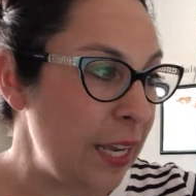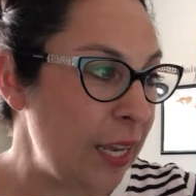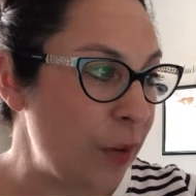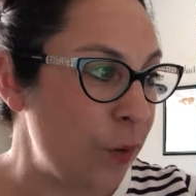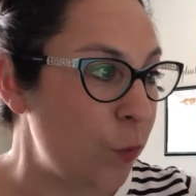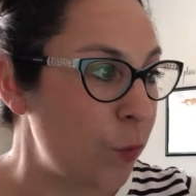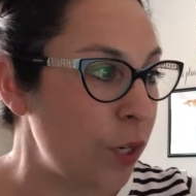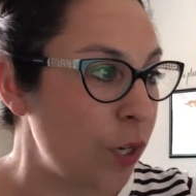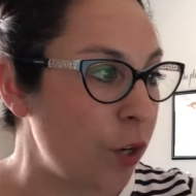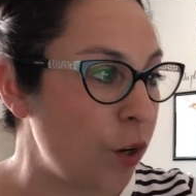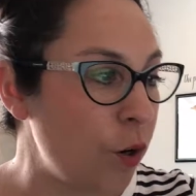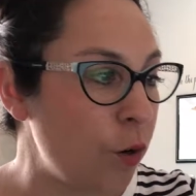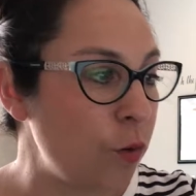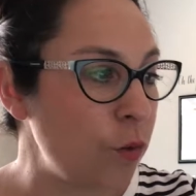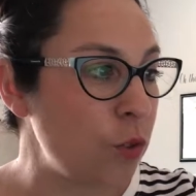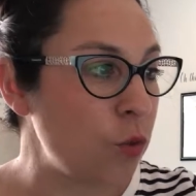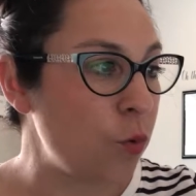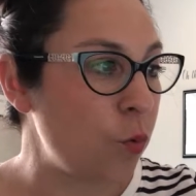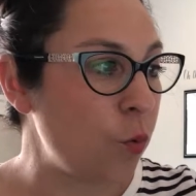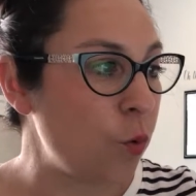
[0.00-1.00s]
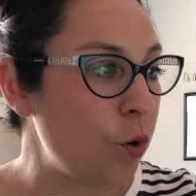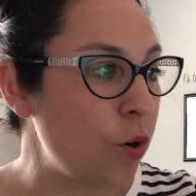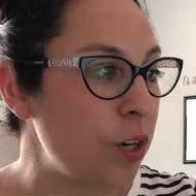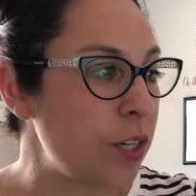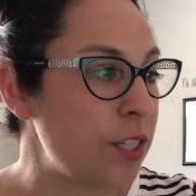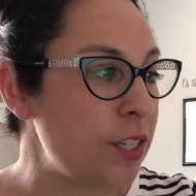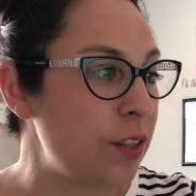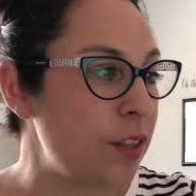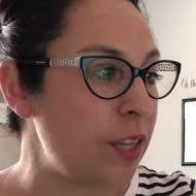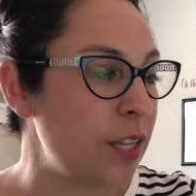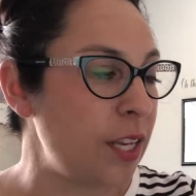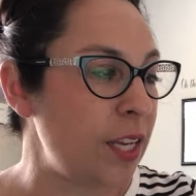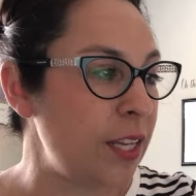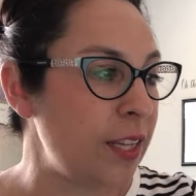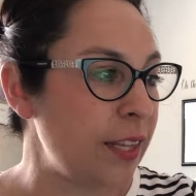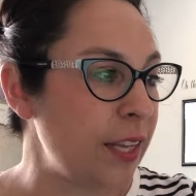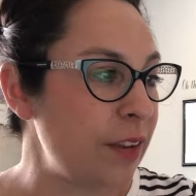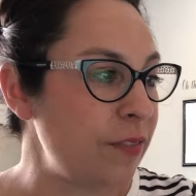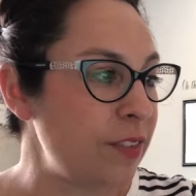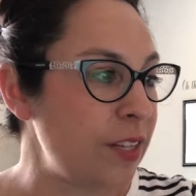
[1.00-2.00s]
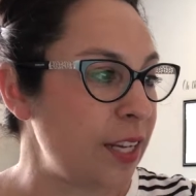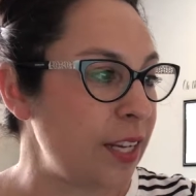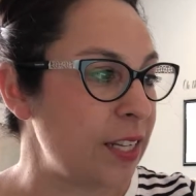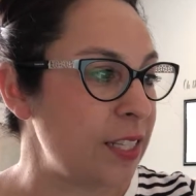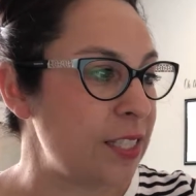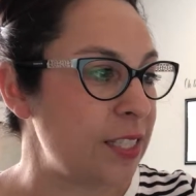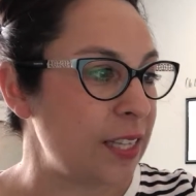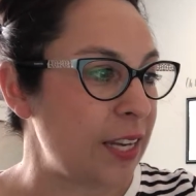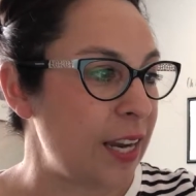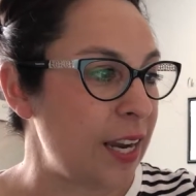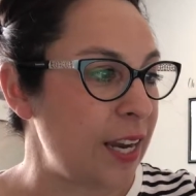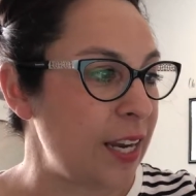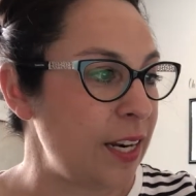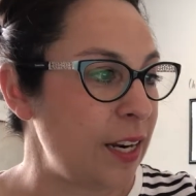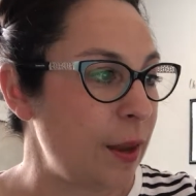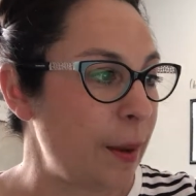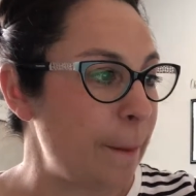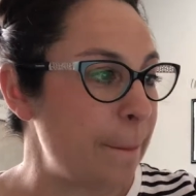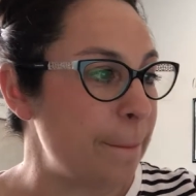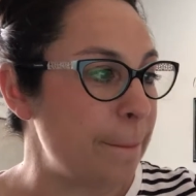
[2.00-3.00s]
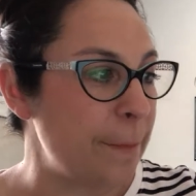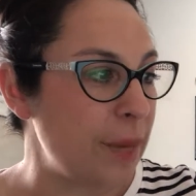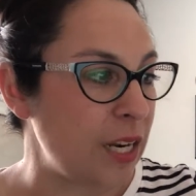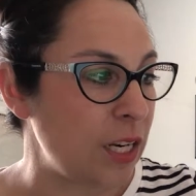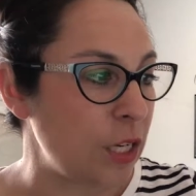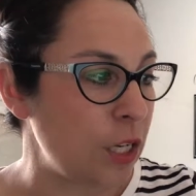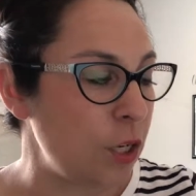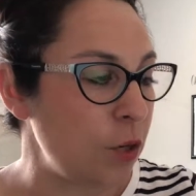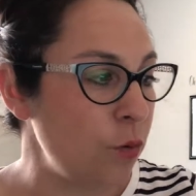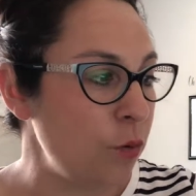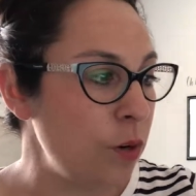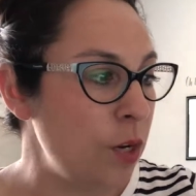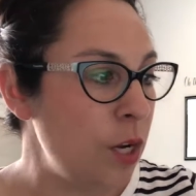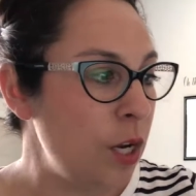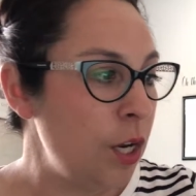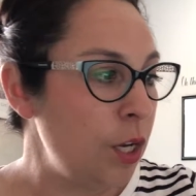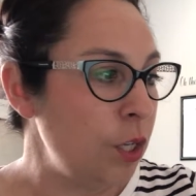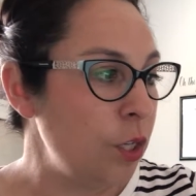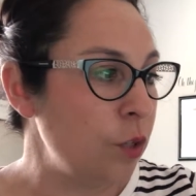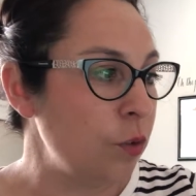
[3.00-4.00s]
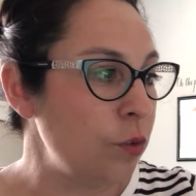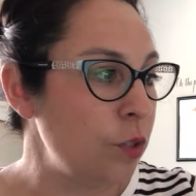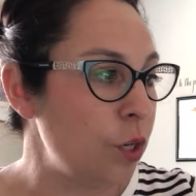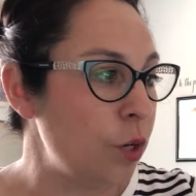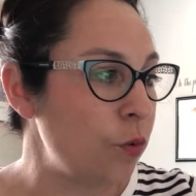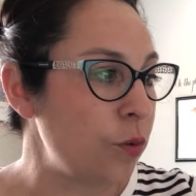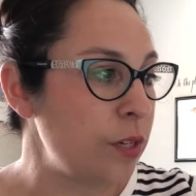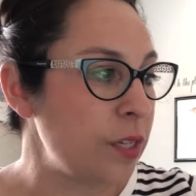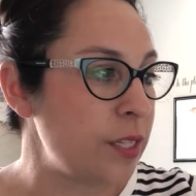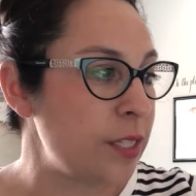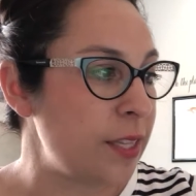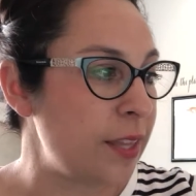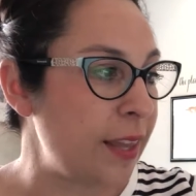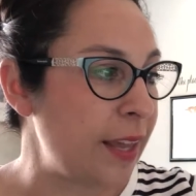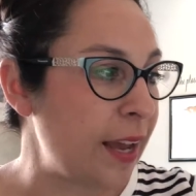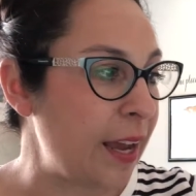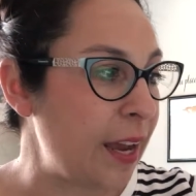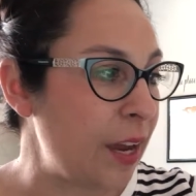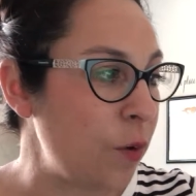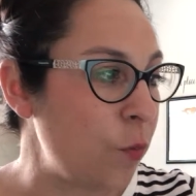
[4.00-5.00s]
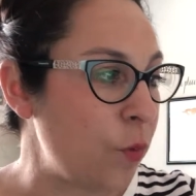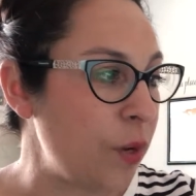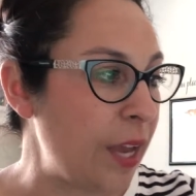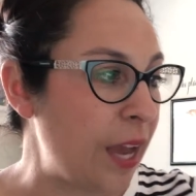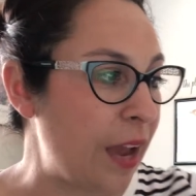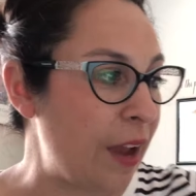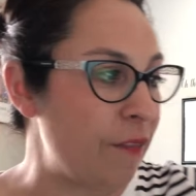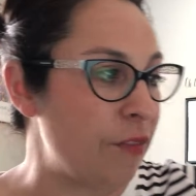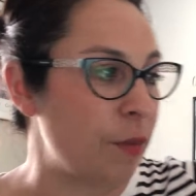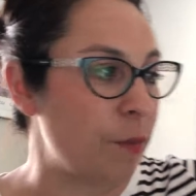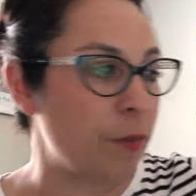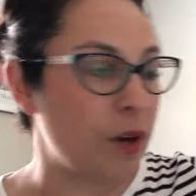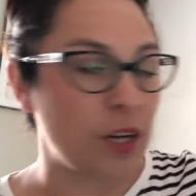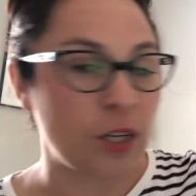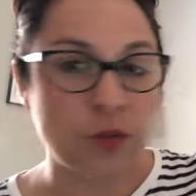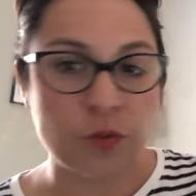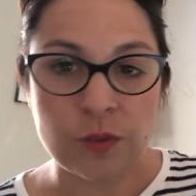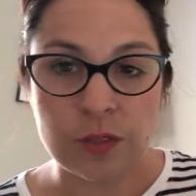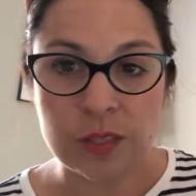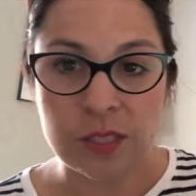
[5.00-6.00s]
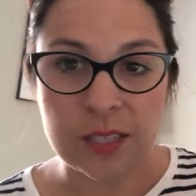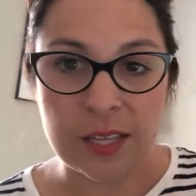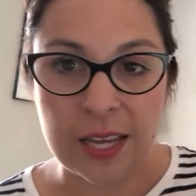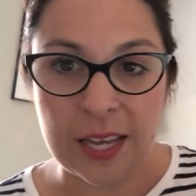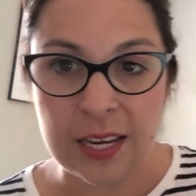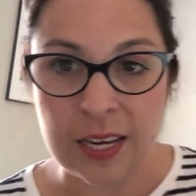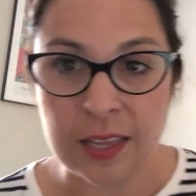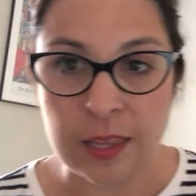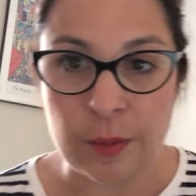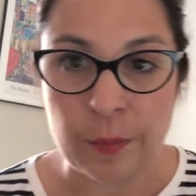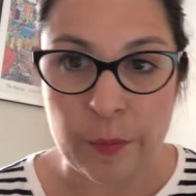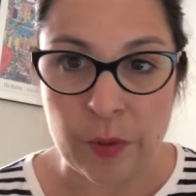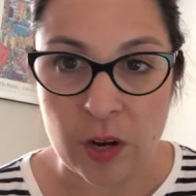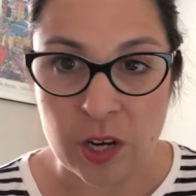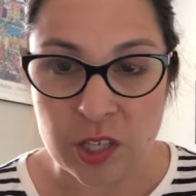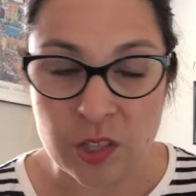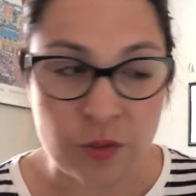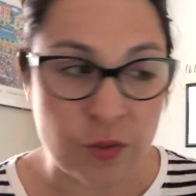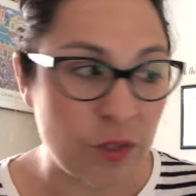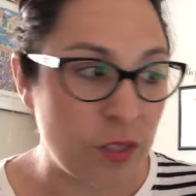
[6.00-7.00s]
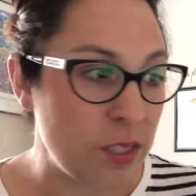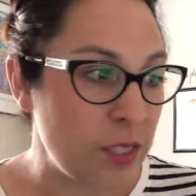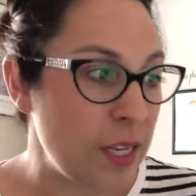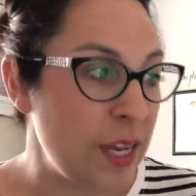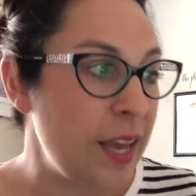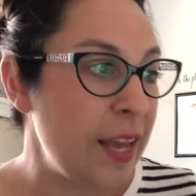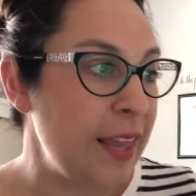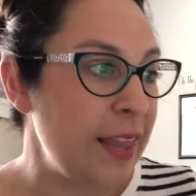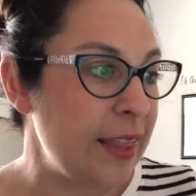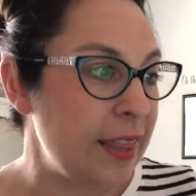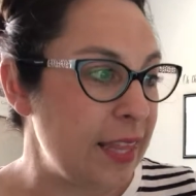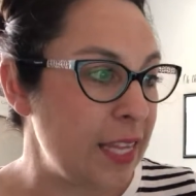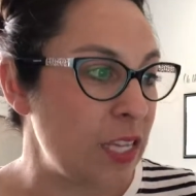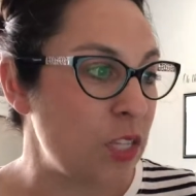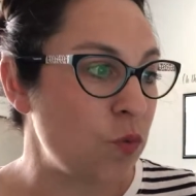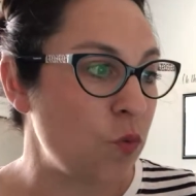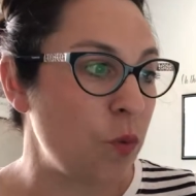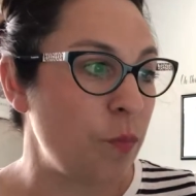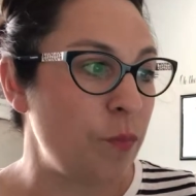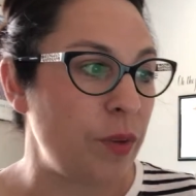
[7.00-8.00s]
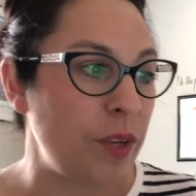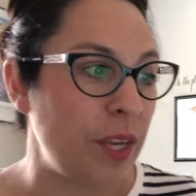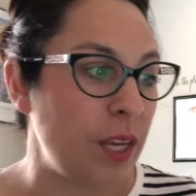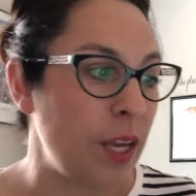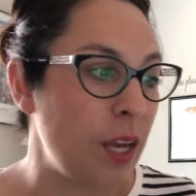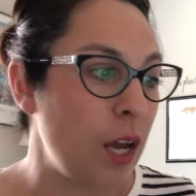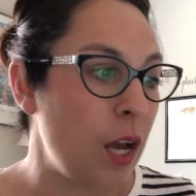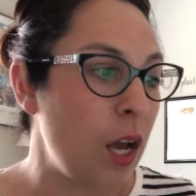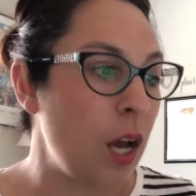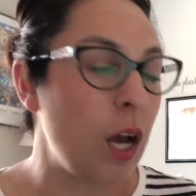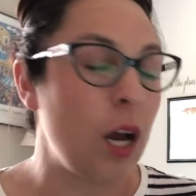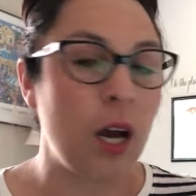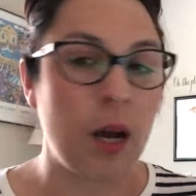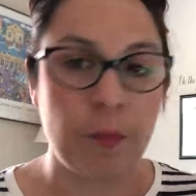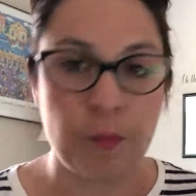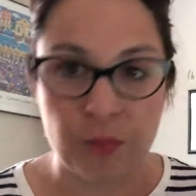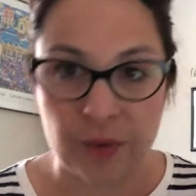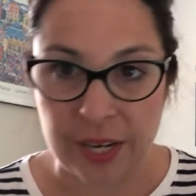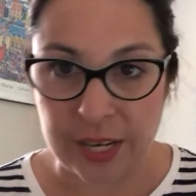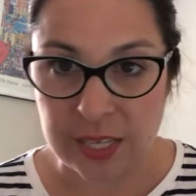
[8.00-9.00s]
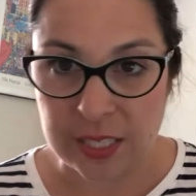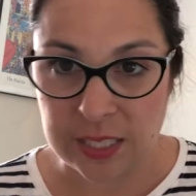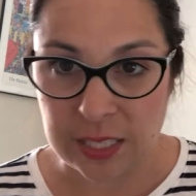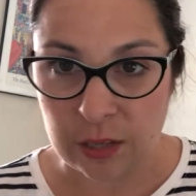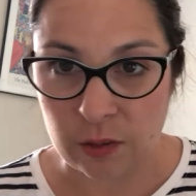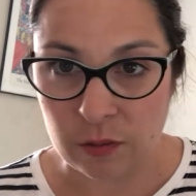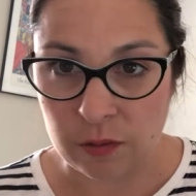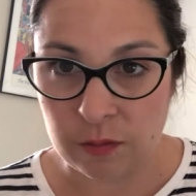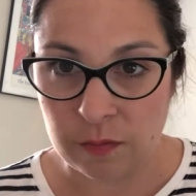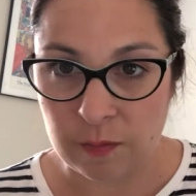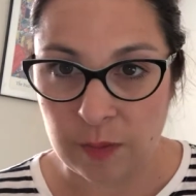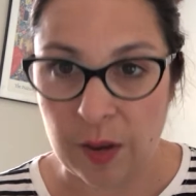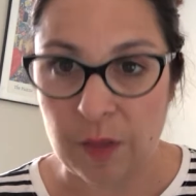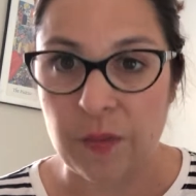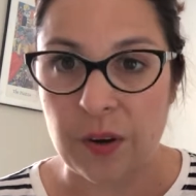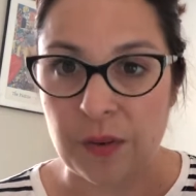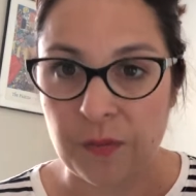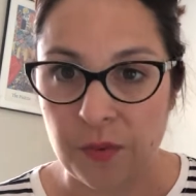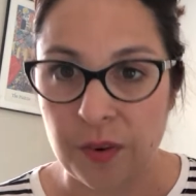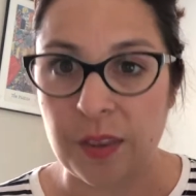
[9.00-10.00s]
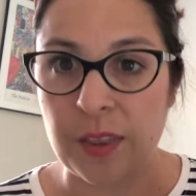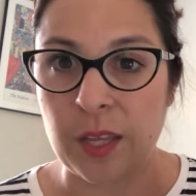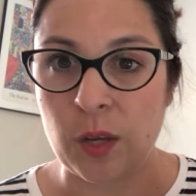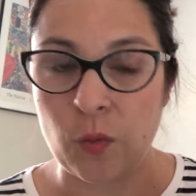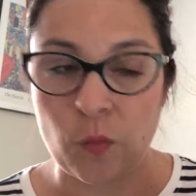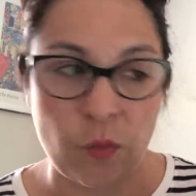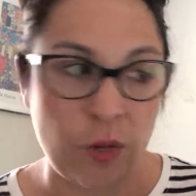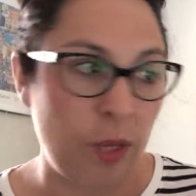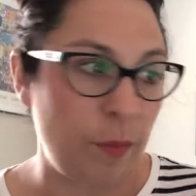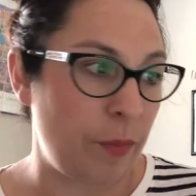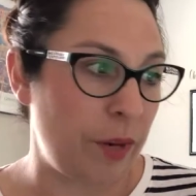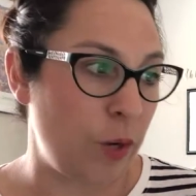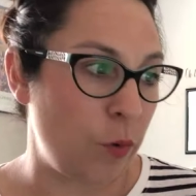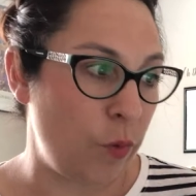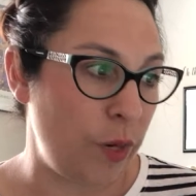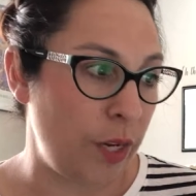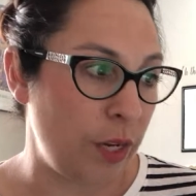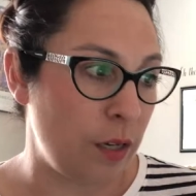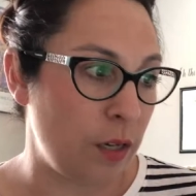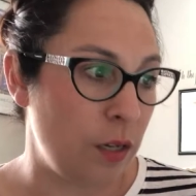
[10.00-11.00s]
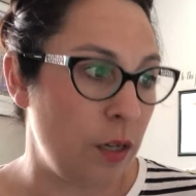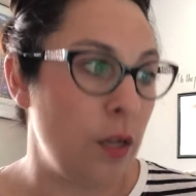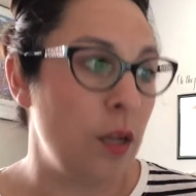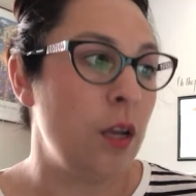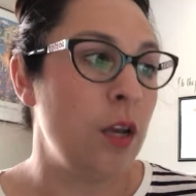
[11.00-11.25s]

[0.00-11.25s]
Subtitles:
If we go towards the left-hand side menu, you'll notice that we have the modules, and in the modules, this will be a breakdown of everything week by week.